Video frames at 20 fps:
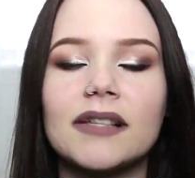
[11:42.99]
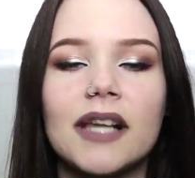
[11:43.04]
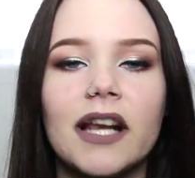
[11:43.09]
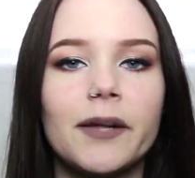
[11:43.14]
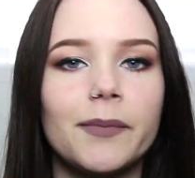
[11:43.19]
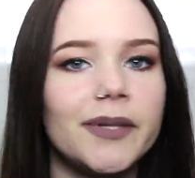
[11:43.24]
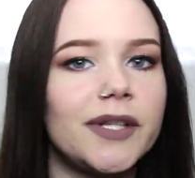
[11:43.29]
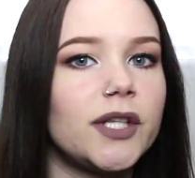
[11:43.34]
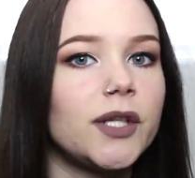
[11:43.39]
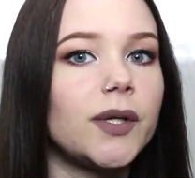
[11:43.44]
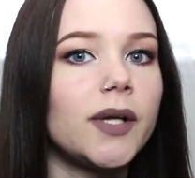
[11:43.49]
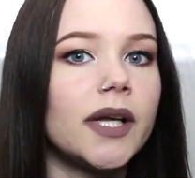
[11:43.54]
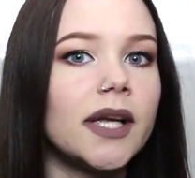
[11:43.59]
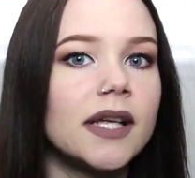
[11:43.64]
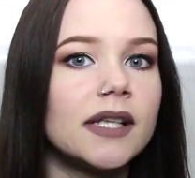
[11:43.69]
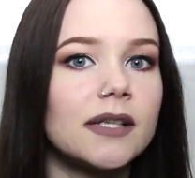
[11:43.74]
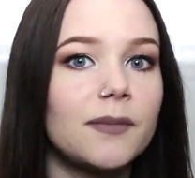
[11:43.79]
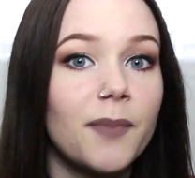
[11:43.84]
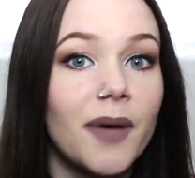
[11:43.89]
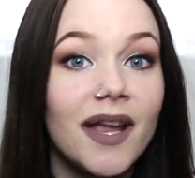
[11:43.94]
that I've been doing
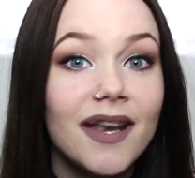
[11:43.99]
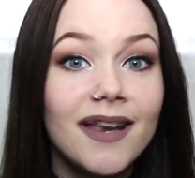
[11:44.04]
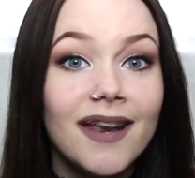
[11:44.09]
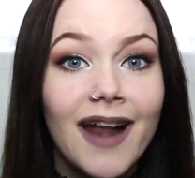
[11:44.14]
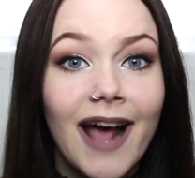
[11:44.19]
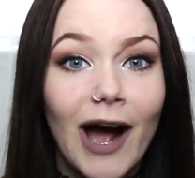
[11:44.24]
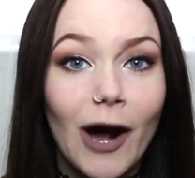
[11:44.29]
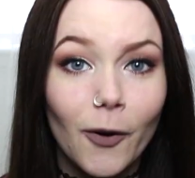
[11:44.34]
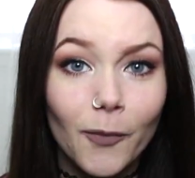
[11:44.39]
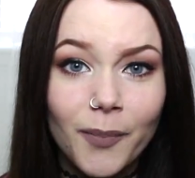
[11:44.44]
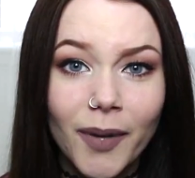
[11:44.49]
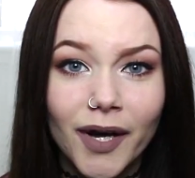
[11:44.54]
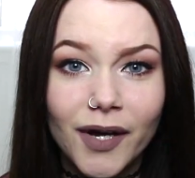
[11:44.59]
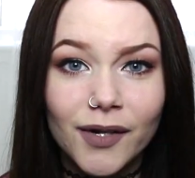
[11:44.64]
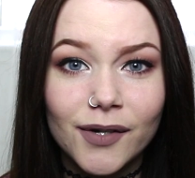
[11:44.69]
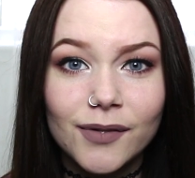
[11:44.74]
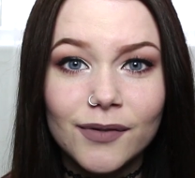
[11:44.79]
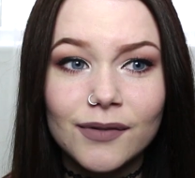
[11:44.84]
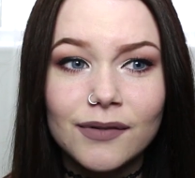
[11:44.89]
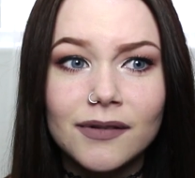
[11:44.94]
is Opinion
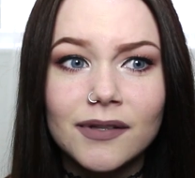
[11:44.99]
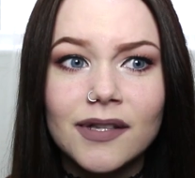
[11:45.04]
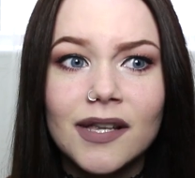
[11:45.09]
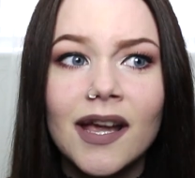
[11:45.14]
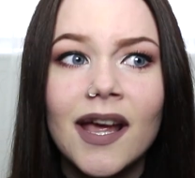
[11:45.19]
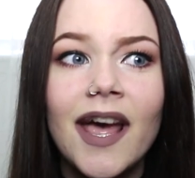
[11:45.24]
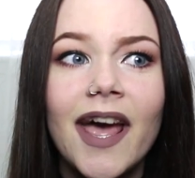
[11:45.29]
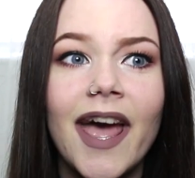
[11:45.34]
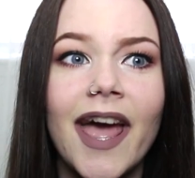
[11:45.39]
Outpost.